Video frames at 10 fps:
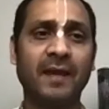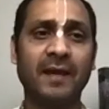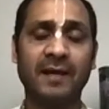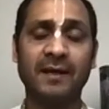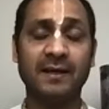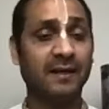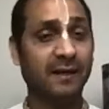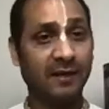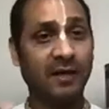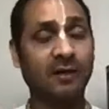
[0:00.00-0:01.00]
And
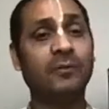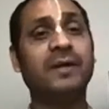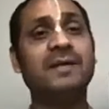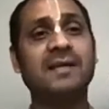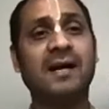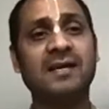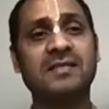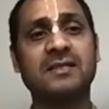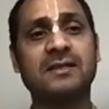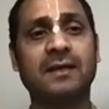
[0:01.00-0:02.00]
now he is
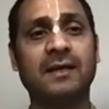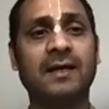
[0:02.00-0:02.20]
asked,